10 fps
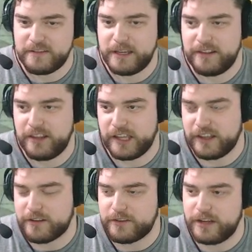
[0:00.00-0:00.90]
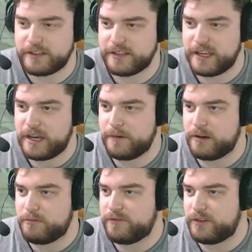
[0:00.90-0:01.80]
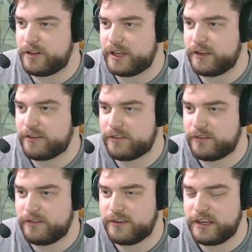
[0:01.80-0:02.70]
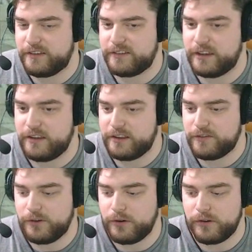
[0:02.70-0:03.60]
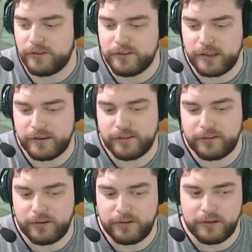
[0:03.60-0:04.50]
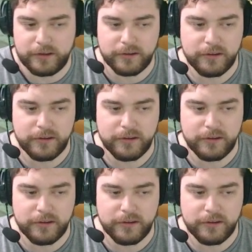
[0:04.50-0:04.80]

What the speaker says: I mean, like, that's the next cap up for, like, DC. It's 4 and 6, so, like...